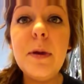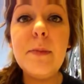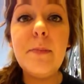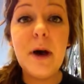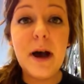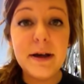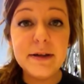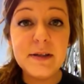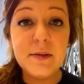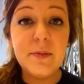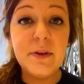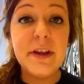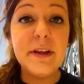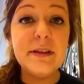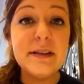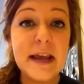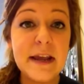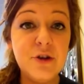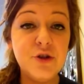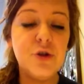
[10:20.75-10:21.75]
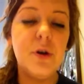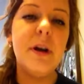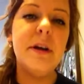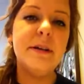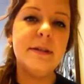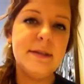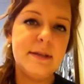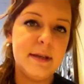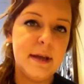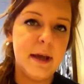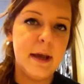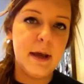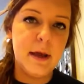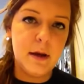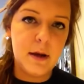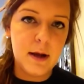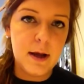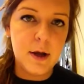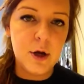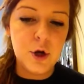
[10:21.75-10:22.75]
be possibly dangerous
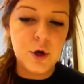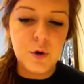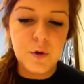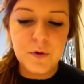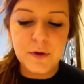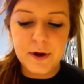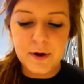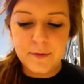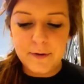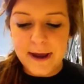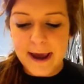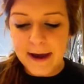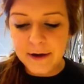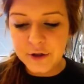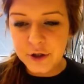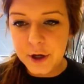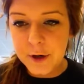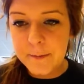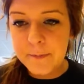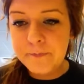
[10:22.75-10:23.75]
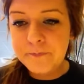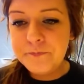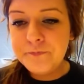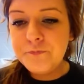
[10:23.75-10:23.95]
in a nuclear reactor.